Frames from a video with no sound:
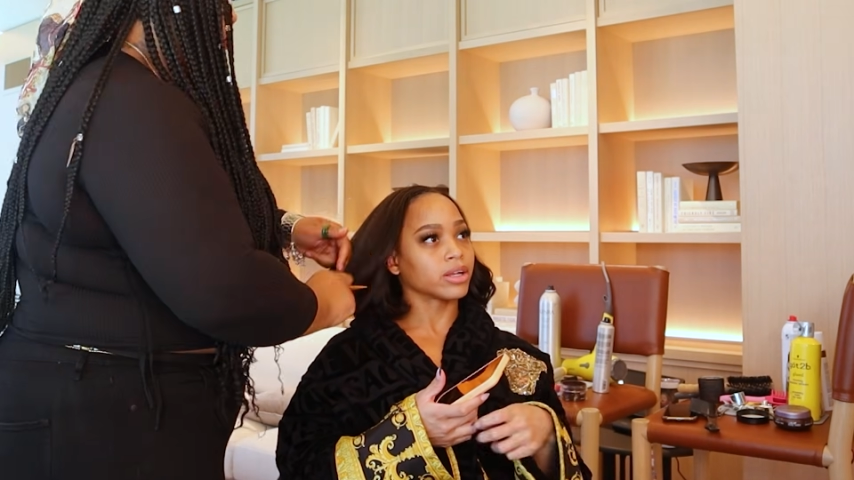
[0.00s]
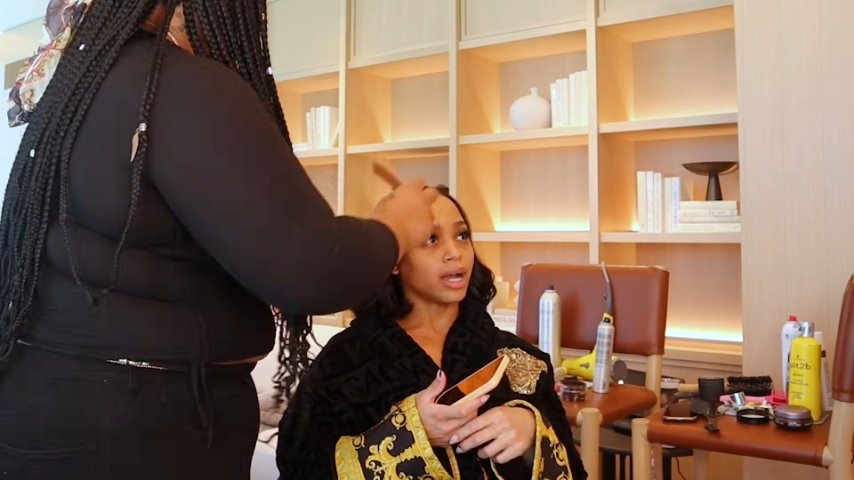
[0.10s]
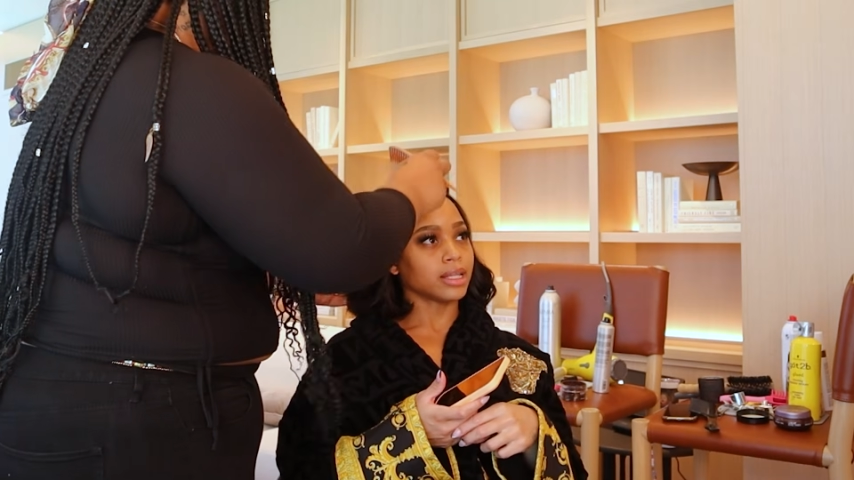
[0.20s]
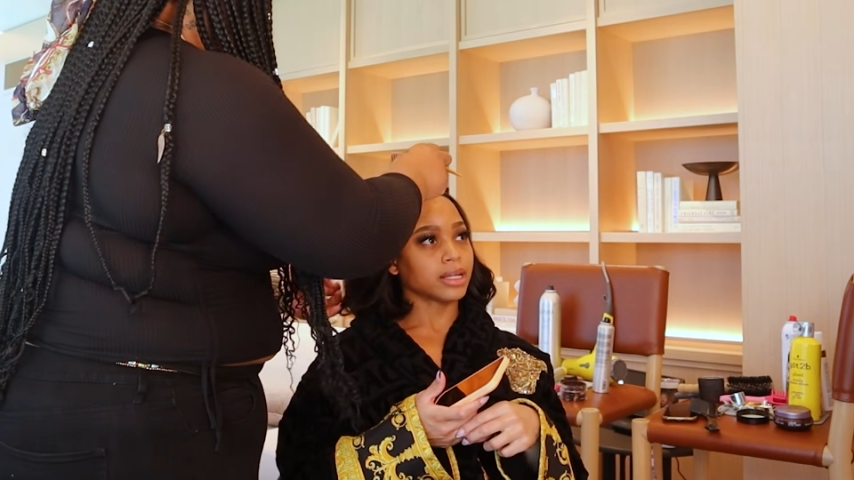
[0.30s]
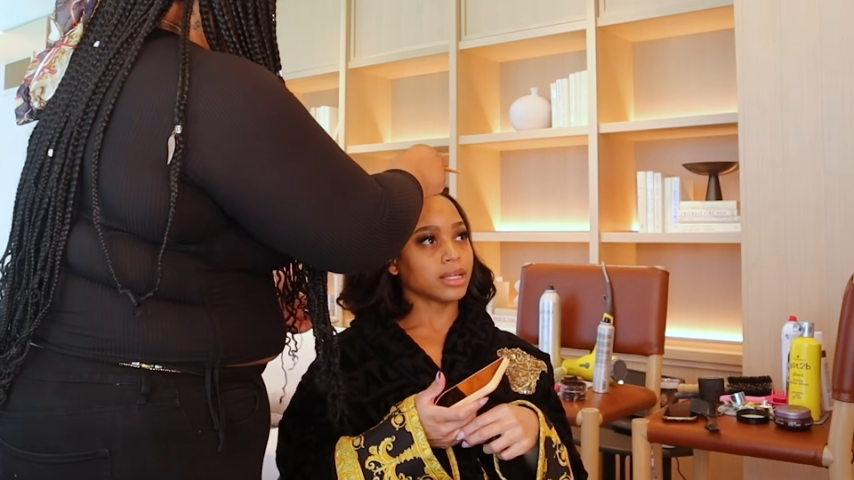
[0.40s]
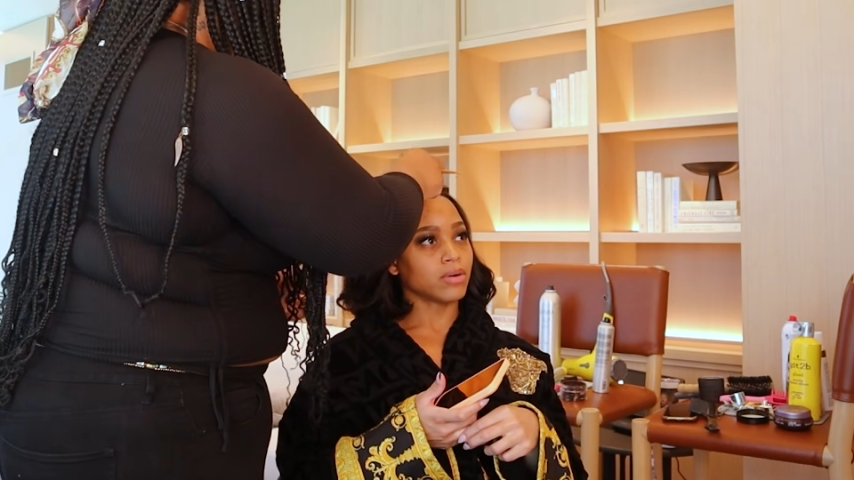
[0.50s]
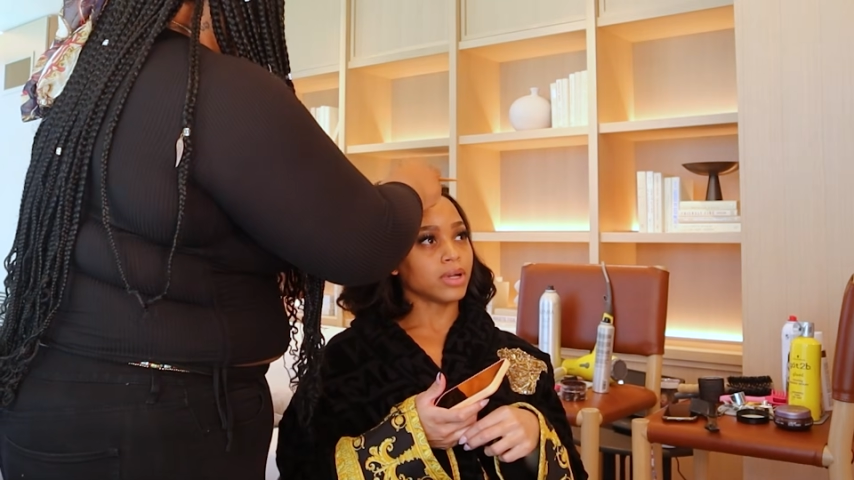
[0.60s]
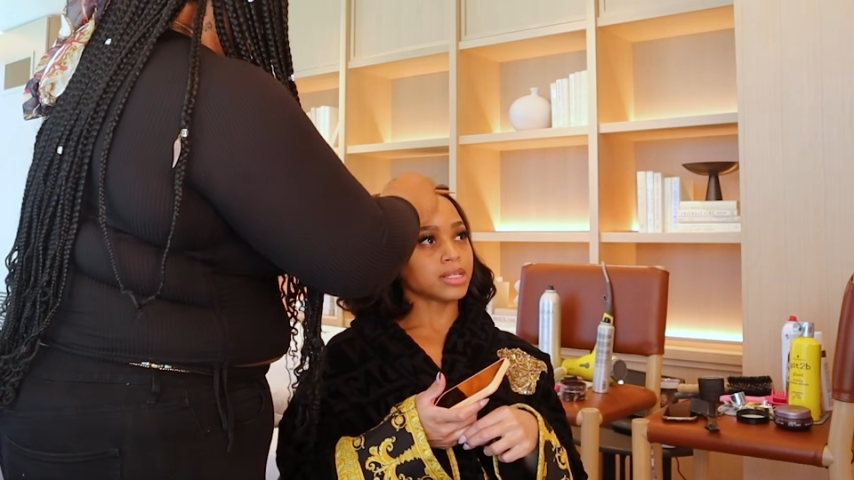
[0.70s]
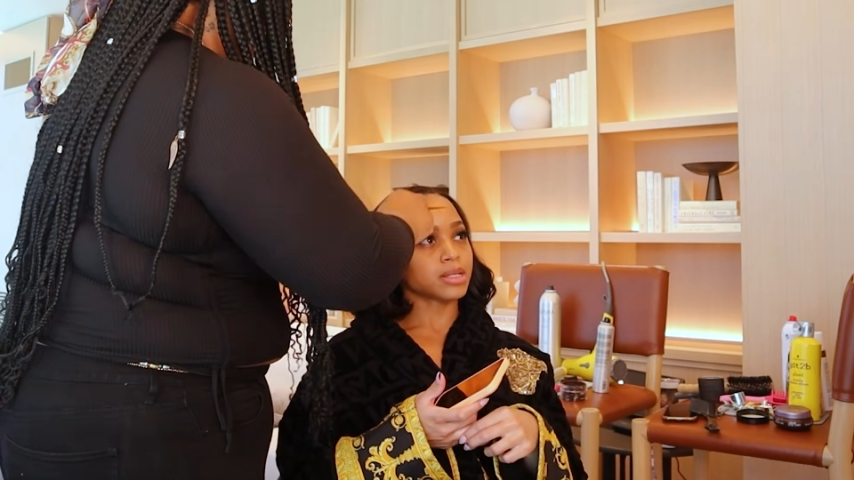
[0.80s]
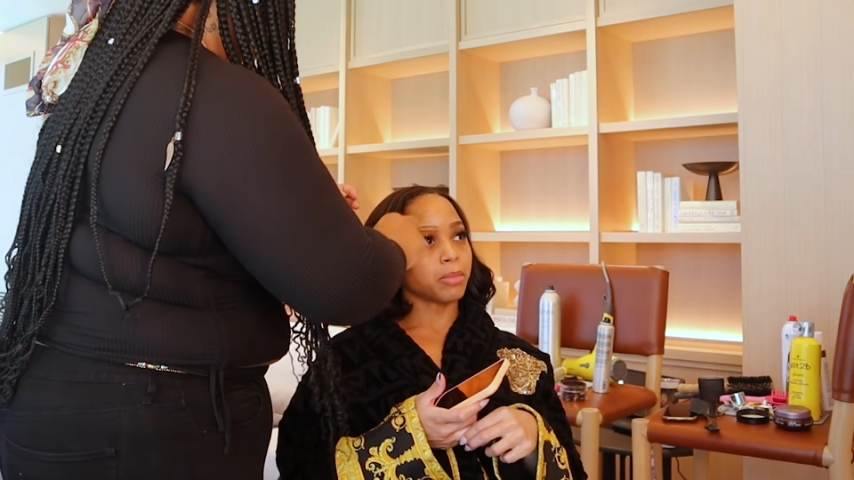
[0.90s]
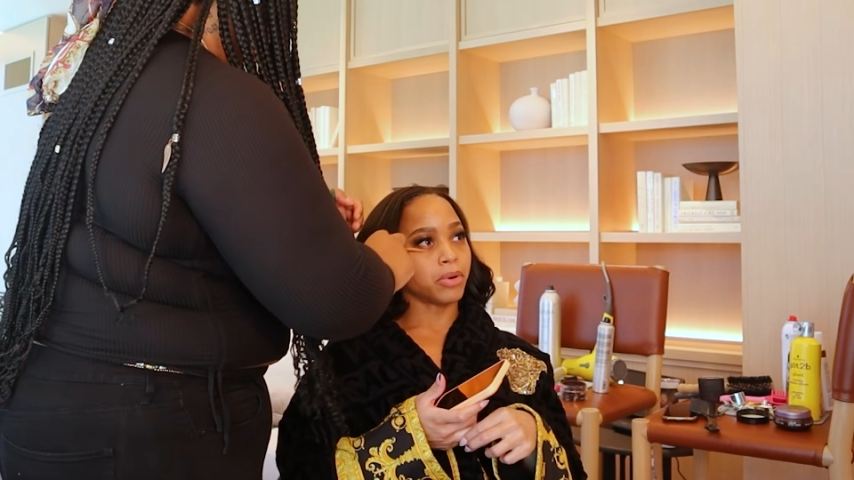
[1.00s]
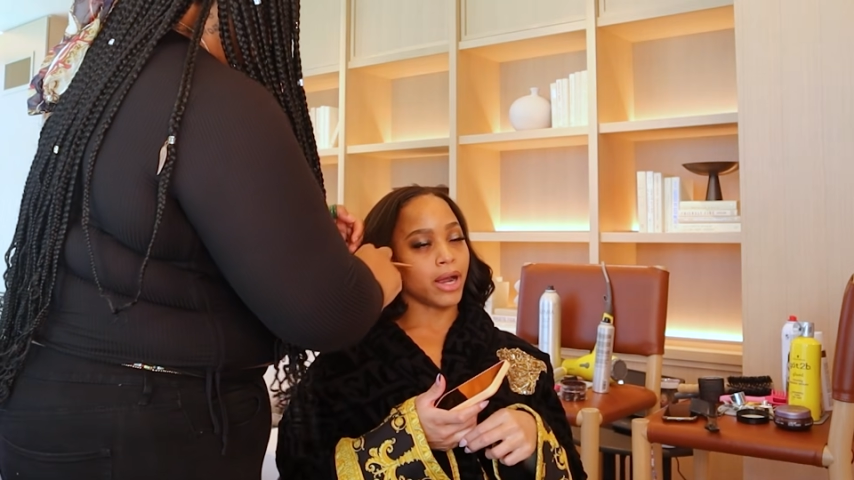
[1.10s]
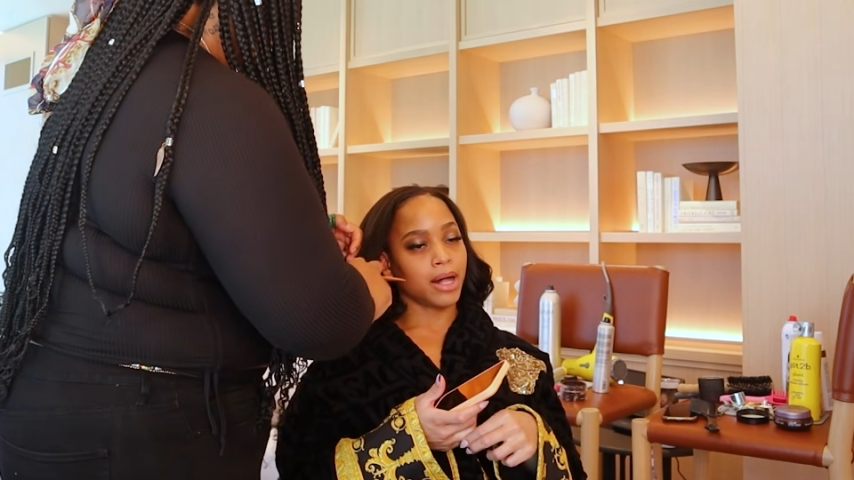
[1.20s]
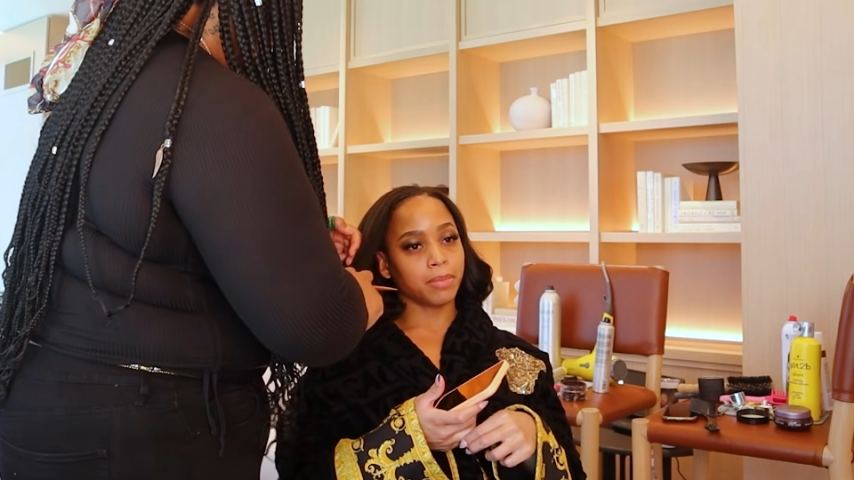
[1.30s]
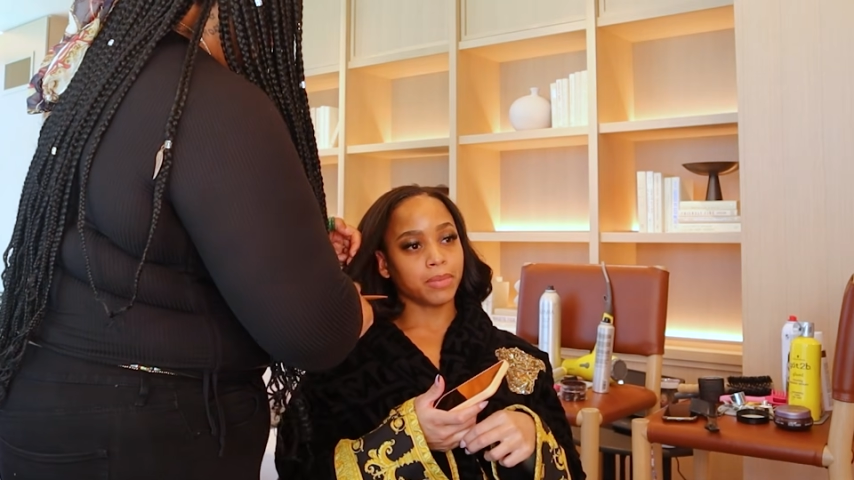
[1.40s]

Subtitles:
I like that one as a prep.